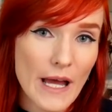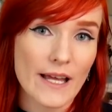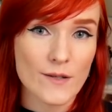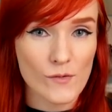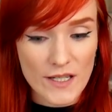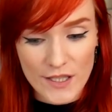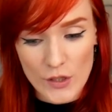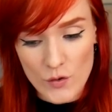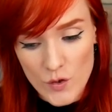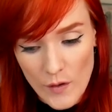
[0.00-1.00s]
as a
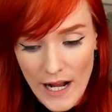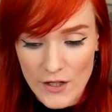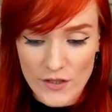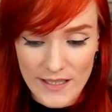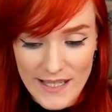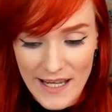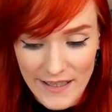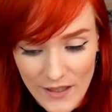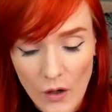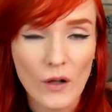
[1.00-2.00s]
rescue to actually
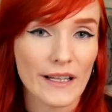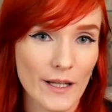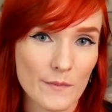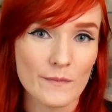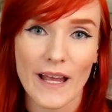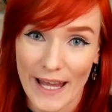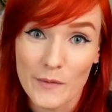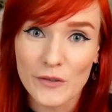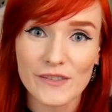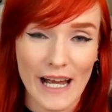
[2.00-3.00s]
take all
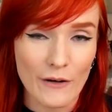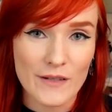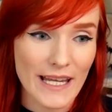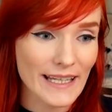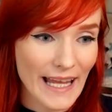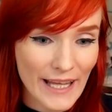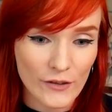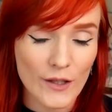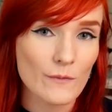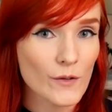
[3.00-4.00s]
animals out and
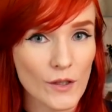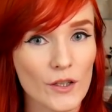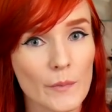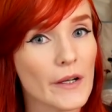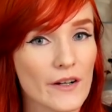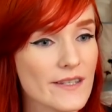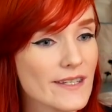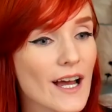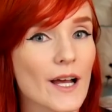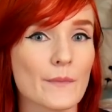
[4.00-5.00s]
handle them for longer periods of
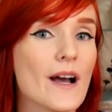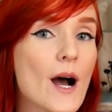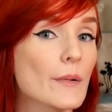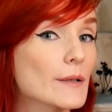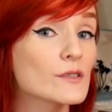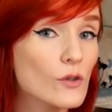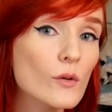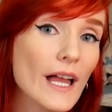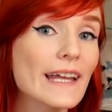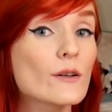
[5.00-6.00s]
time. But I'm so
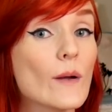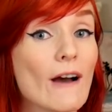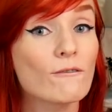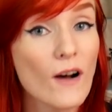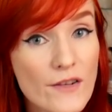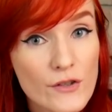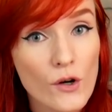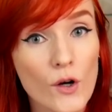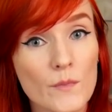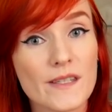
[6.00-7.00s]
glad that we have foster
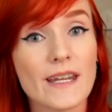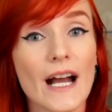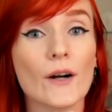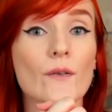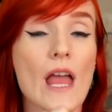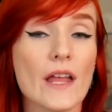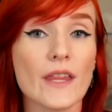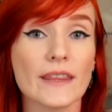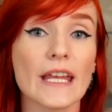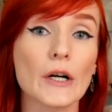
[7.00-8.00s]
homes now
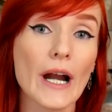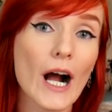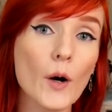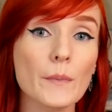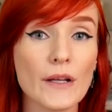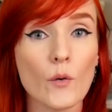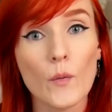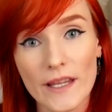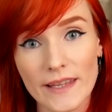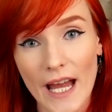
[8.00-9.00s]
that they are helping
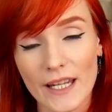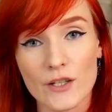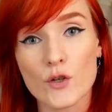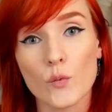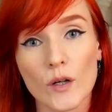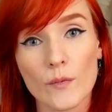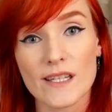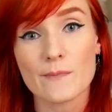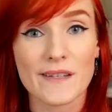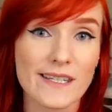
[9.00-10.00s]
with that and to work with
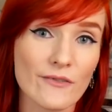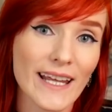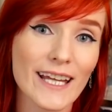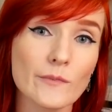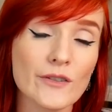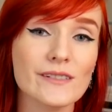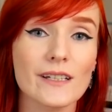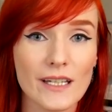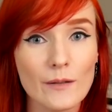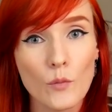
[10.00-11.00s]
specific animals that
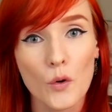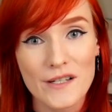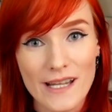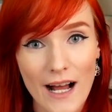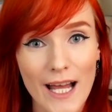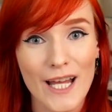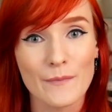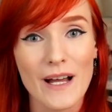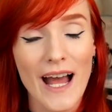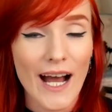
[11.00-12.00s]
need more
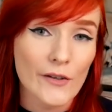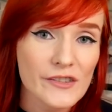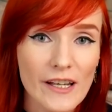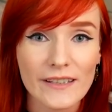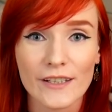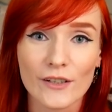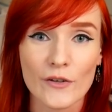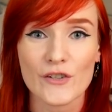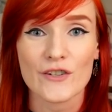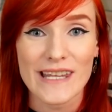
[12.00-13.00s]
time outside their
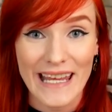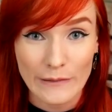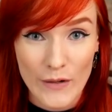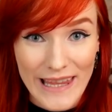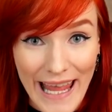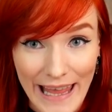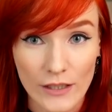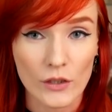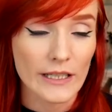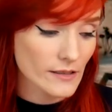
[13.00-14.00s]
enclosures and with
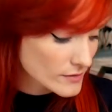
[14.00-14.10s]
handling.